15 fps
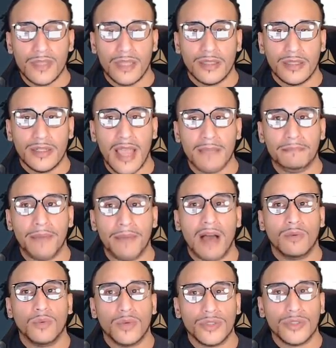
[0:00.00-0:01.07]

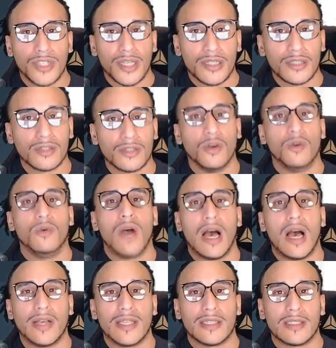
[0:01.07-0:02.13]
Nightbot will just go
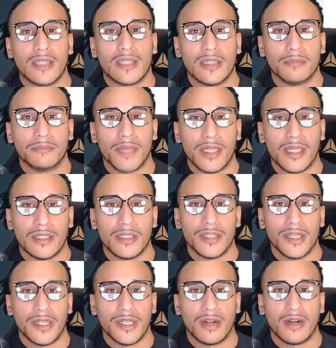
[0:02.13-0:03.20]
out and send a message
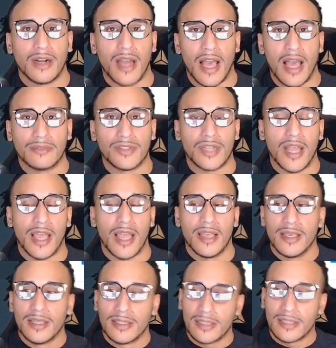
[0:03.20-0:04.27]
in our live chat,
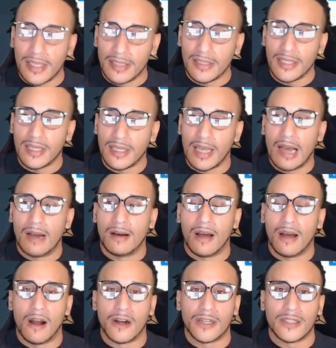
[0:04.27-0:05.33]
sending out
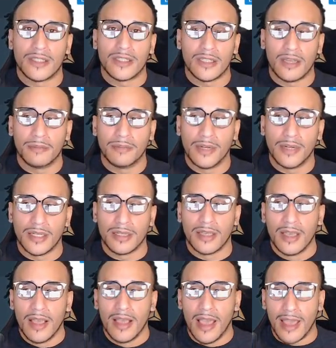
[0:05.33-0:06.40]
our sub link.
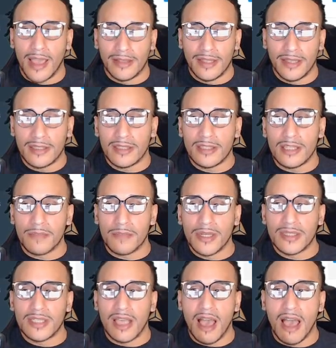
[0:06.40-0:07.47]
And these are some of
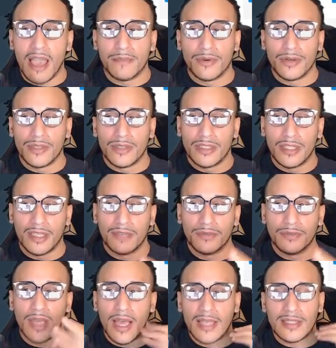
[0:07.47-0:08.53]
the timers to give
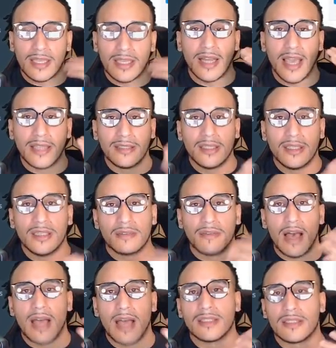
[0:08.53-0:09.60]
you guys an idea of
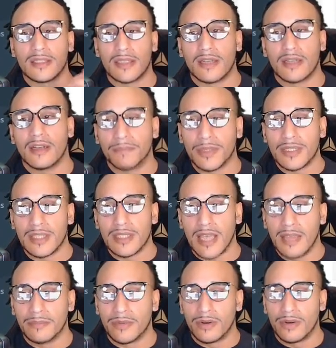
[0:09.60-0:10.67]
how to set up a
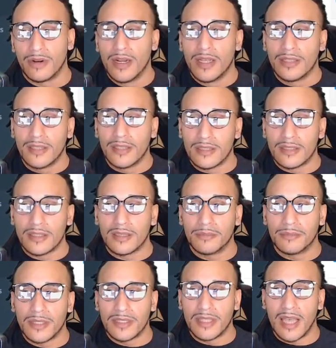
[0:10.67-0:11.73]
timer. These are
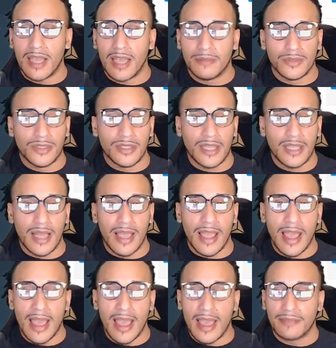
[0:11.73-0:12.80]
some of the timers that I
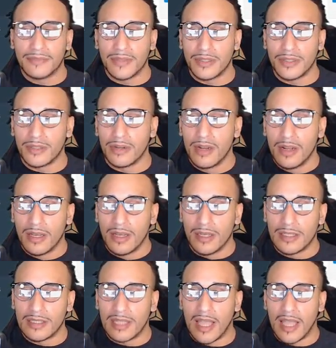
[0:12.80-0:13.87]
have here.
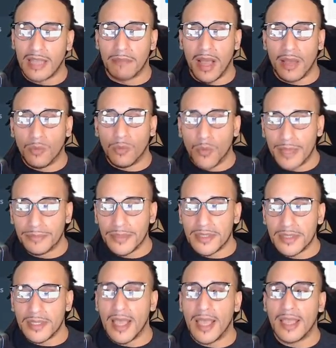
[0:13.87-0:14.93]
Is like my
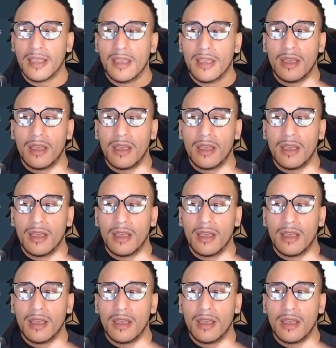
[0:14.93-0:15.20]
website,